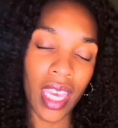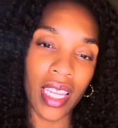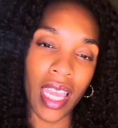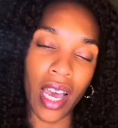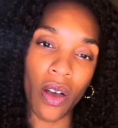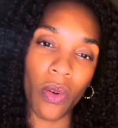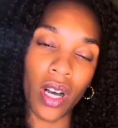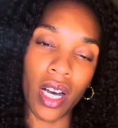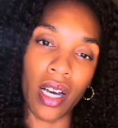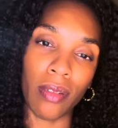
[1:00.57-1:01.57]
Now,
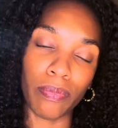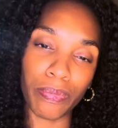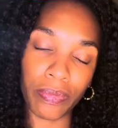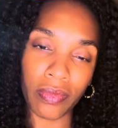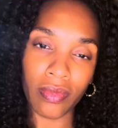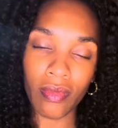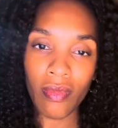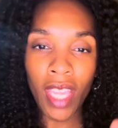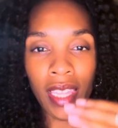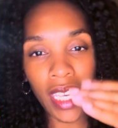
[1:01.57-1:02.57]

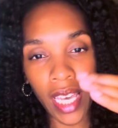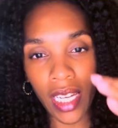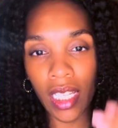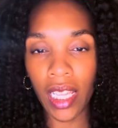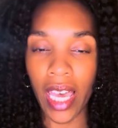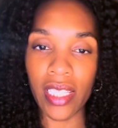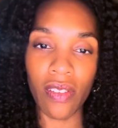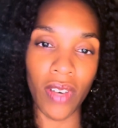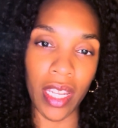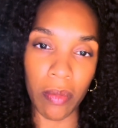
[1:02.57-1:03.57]
they kind of class the
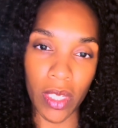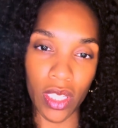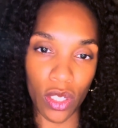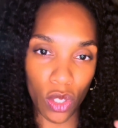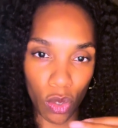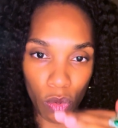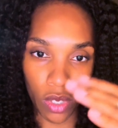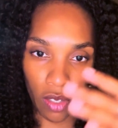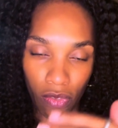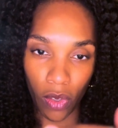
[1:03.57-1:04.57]
vitamins in two
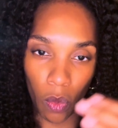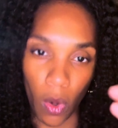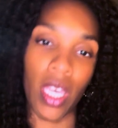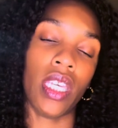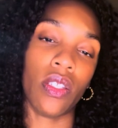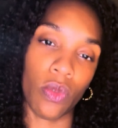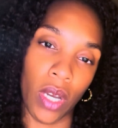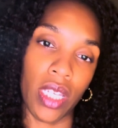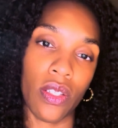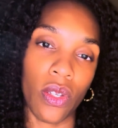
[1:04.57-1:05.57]
different ways,
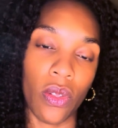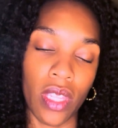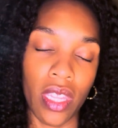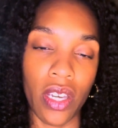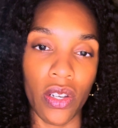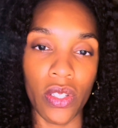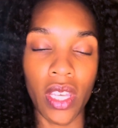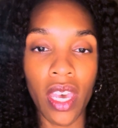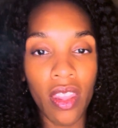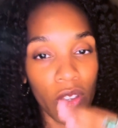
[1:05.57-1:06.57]
right? So then there's
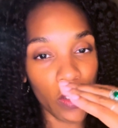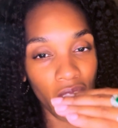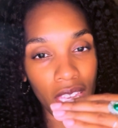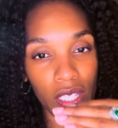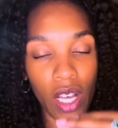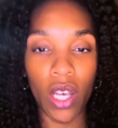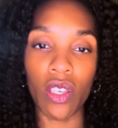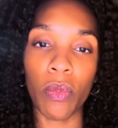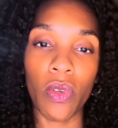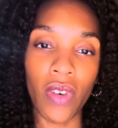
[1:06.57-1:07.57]
fat
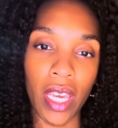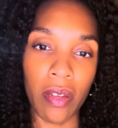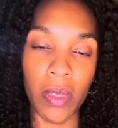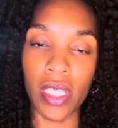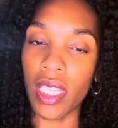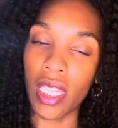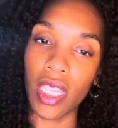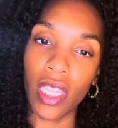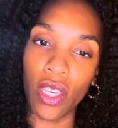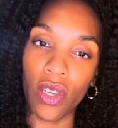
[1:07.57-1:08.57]
soluble vitamins, and
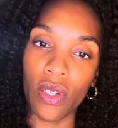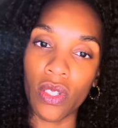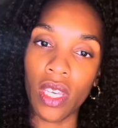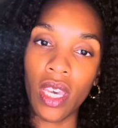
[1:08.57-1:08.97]
then there's